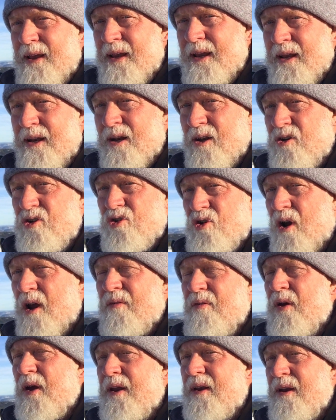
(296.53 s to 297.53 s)
He didn't
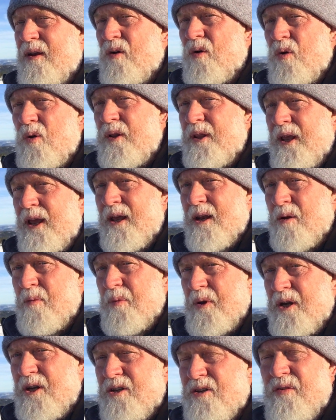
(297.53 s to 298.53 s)
drive out all the
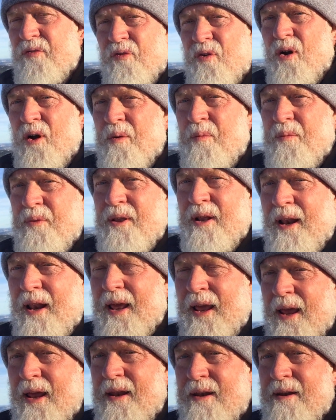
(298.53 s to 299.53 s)
enemies from the
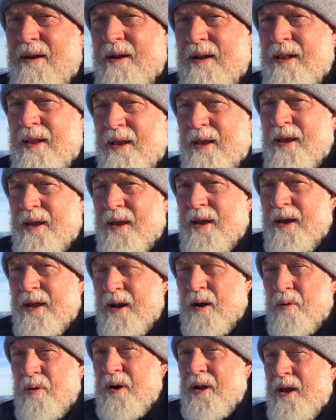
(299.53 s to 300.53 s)
land.
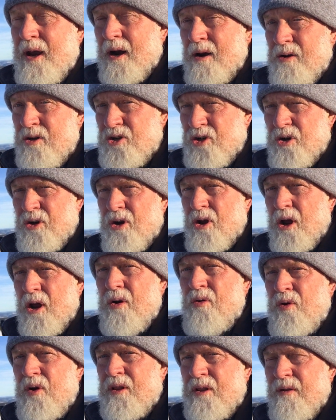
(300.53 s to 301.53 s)
And I would encourage you to go
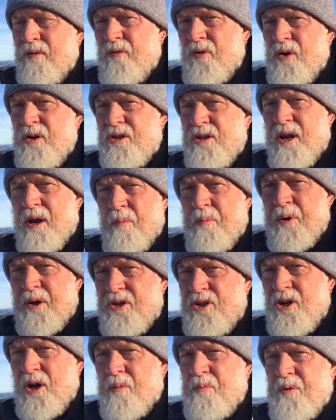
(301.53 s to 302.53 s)
and read the first couple
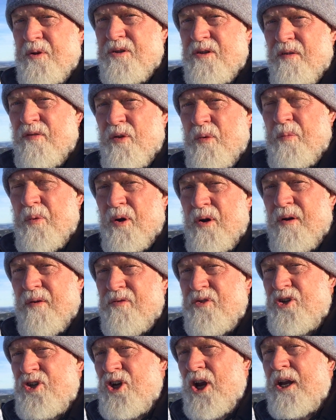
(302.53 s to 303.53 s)
of chapters of the book of